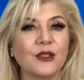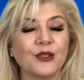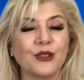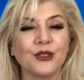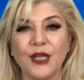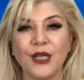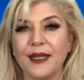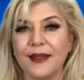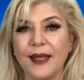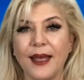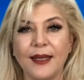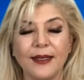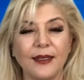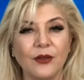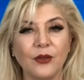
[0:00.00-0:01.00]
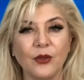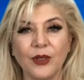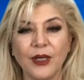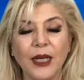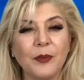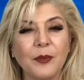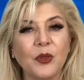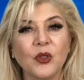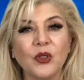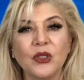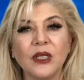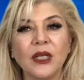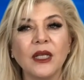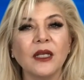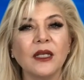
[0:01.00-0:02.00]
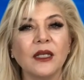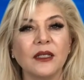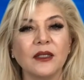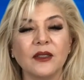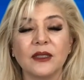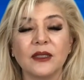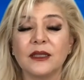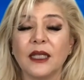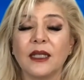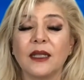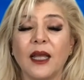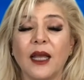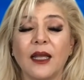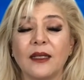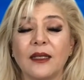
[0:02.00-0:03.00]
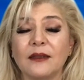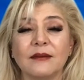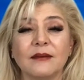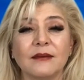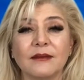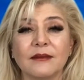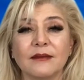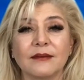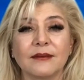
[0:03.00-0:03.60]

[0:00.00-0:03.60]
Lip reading: you could take that in your neighborhood, you can take that in